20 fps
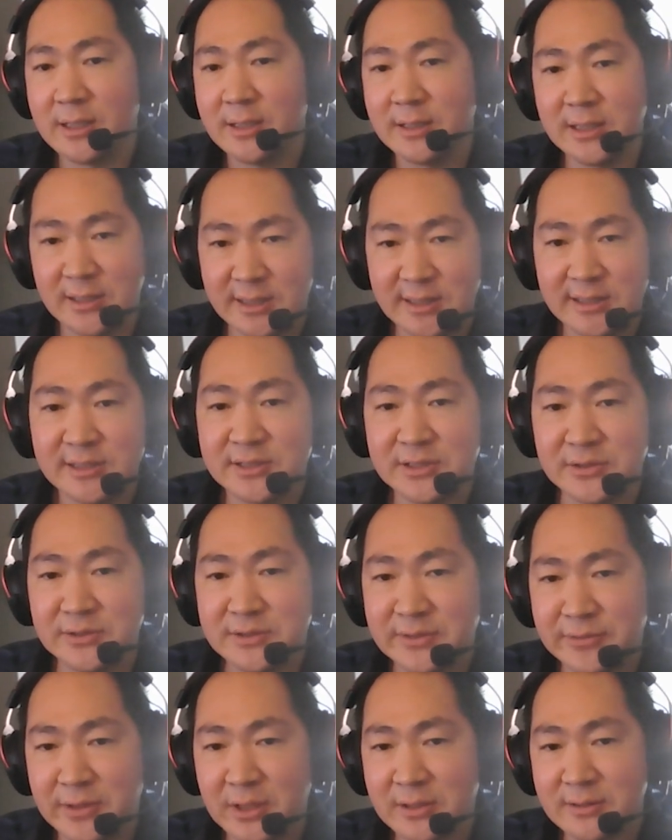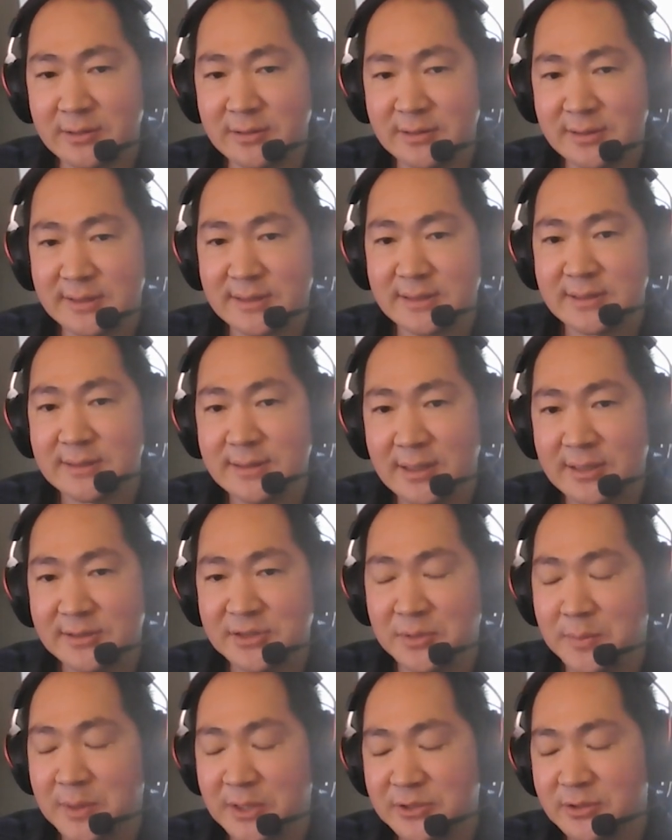in a series of articles, as
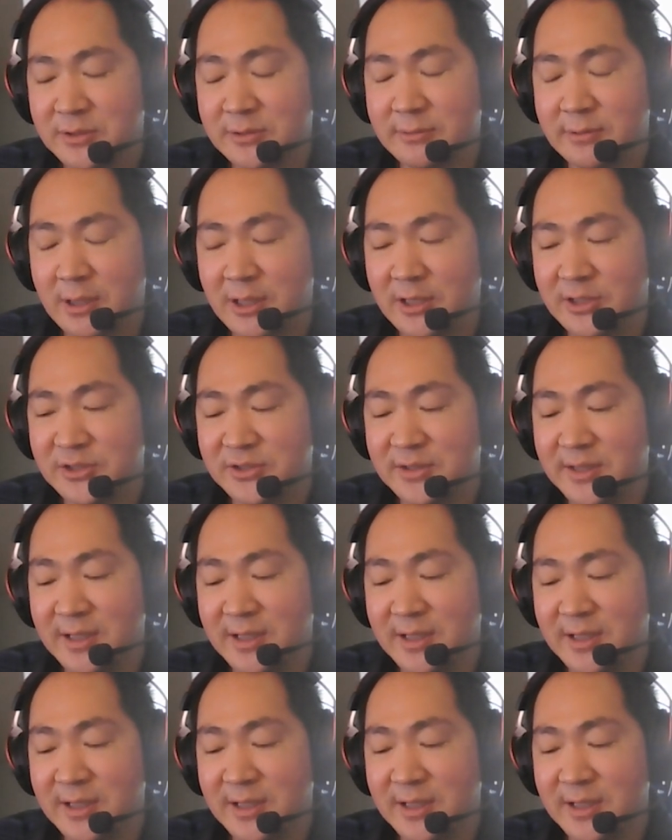you mentioned, Raj.